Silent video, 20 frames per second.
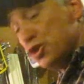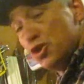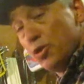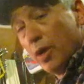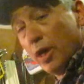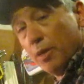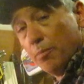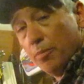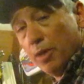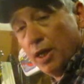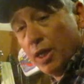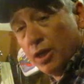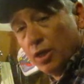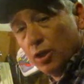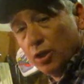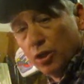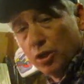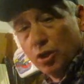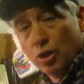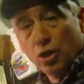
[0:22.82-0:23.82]
you how to make
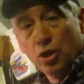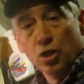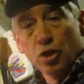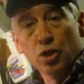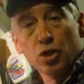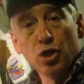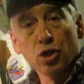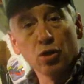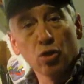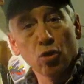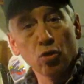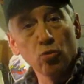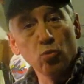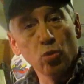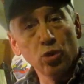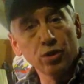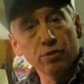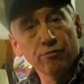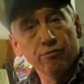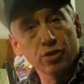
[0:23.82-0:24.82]
your own
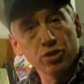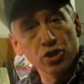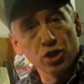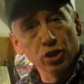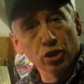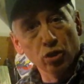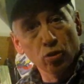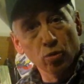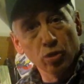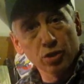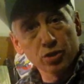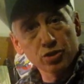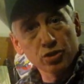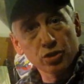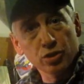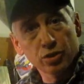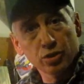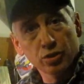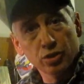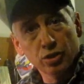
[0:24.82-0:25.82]
wooden fishing lures.
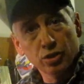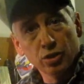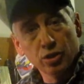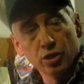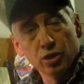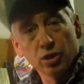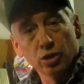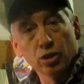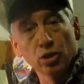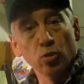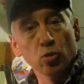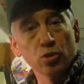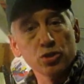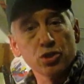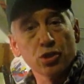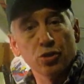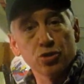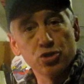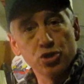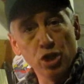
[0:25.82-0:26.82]
Lures that
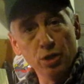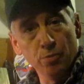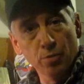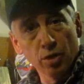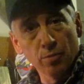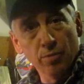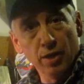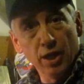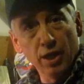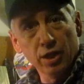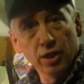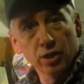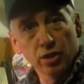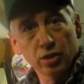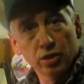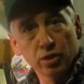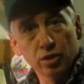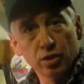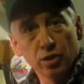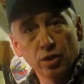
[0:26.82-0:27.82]
are cheaper to make
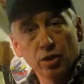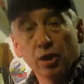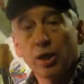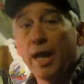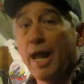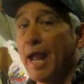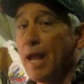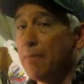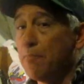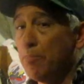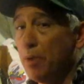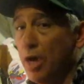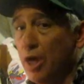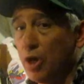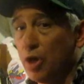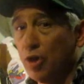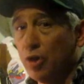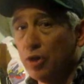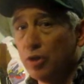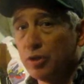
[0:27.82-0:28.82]
and
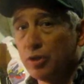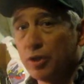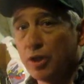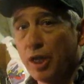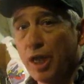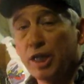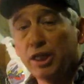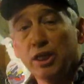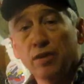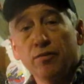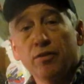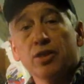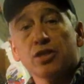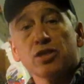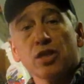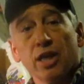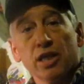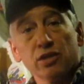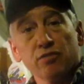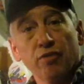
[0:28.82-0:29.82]
better and give you the
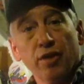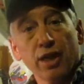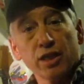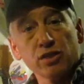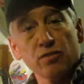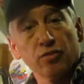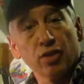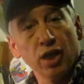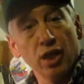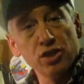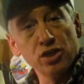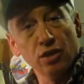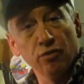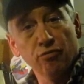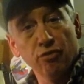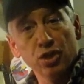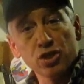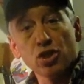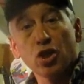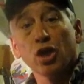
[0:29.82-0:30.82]
satisfaction of catching
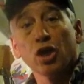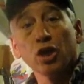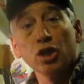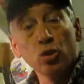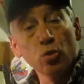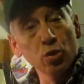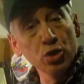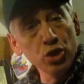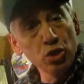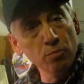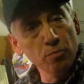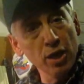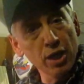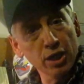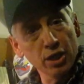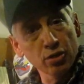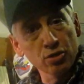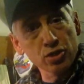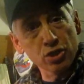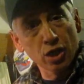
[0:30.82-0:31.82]
fish on a lure you make
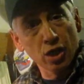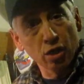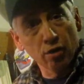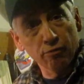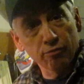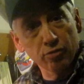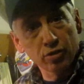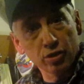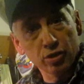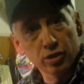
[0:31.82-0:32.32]
yourself.